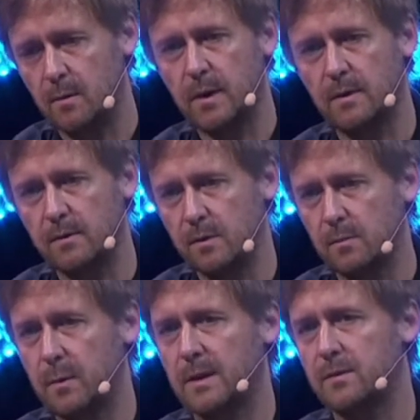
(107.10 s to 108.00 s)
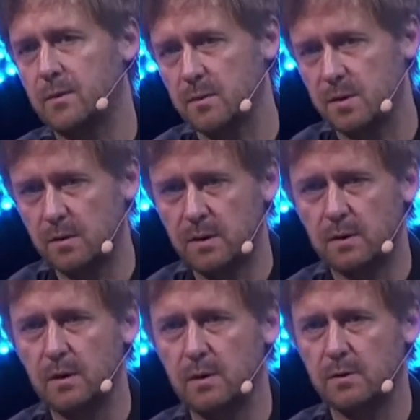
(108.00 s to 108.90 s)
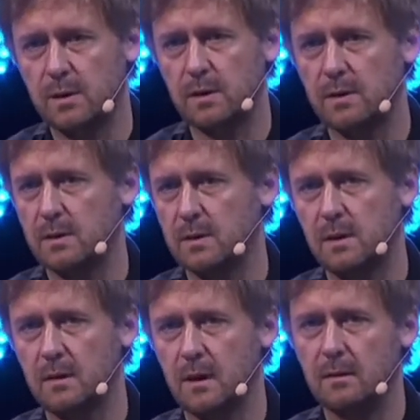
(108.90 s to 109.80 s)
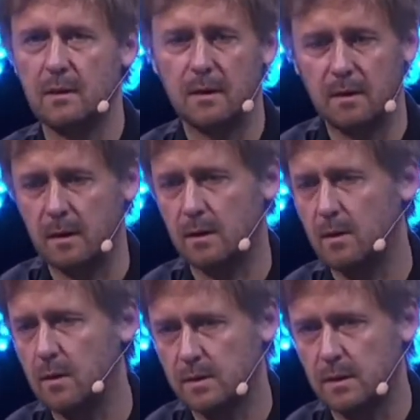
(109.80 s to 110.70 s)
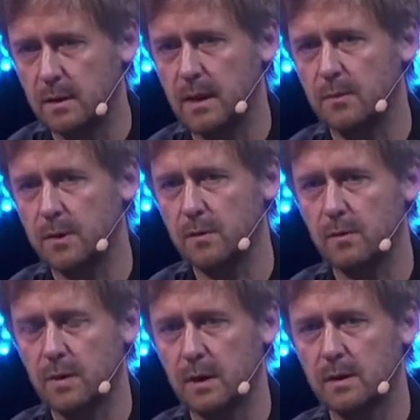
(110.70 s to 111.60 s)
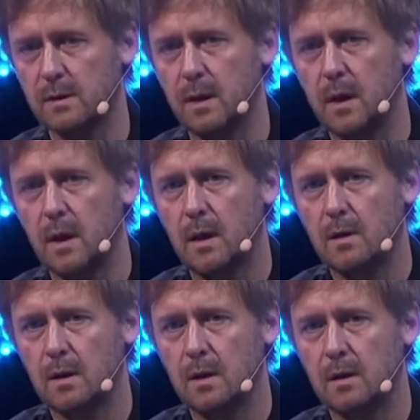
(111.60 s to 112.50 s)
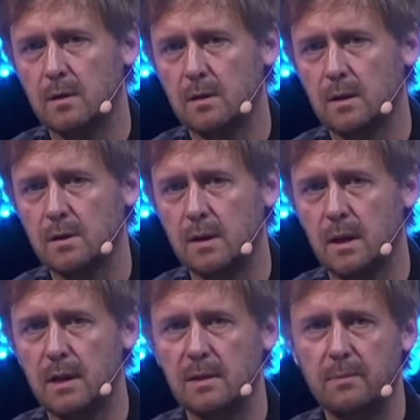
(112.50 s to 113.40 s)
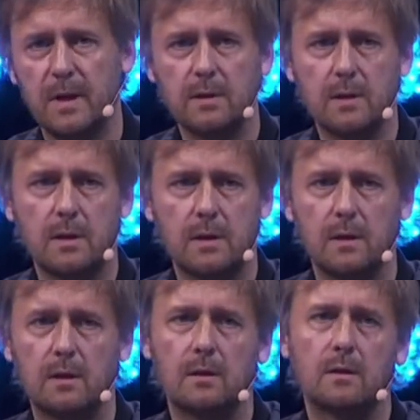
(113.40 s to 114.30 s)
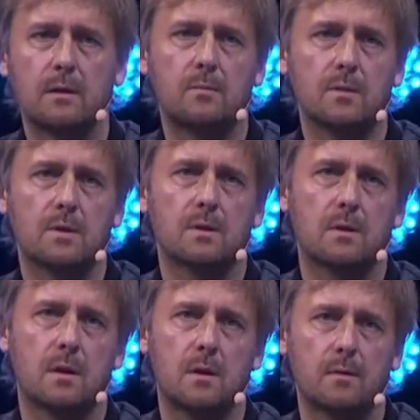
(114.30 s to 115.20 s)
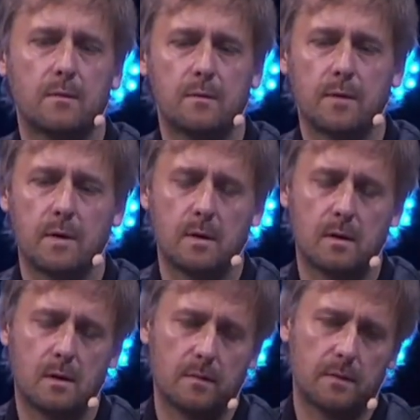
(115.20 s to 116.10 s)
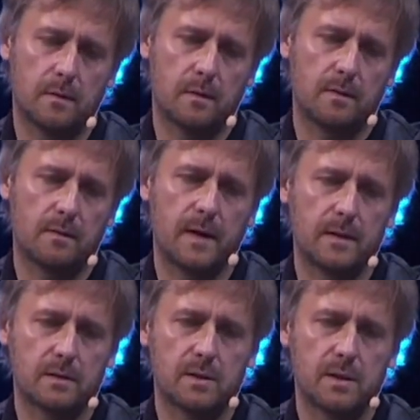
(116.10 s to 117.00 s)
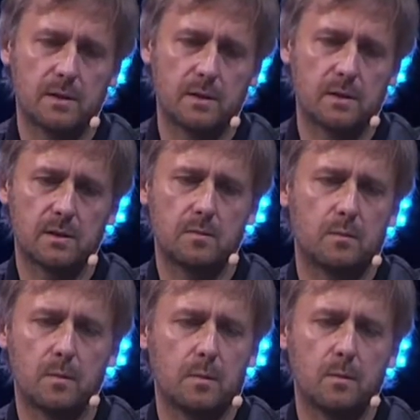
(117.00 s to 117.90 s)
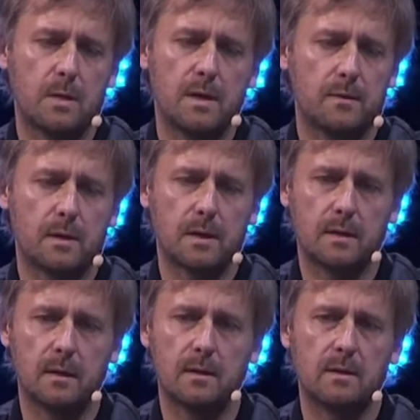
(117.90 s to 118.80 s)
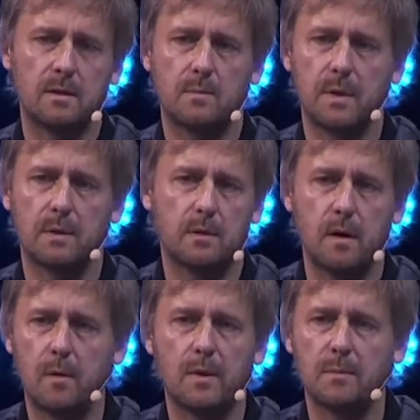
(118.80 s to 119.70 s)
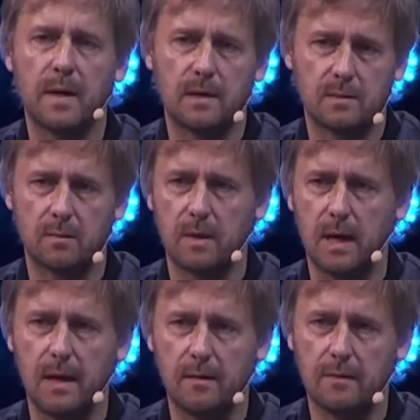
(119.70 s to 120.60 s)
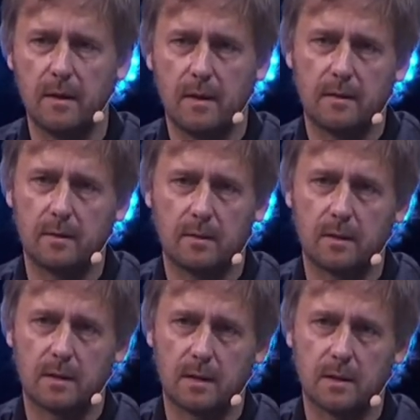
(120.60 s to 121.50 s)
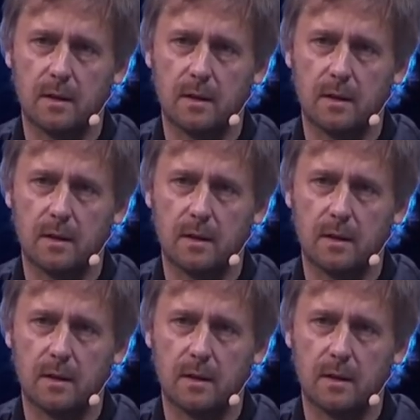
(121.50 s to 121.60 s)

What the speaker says: we have new platforms, new technologies, and there are constantly coming new things. So actually, especially in terms of the final stages, we never can anticipate, how many bugs we'll have. I think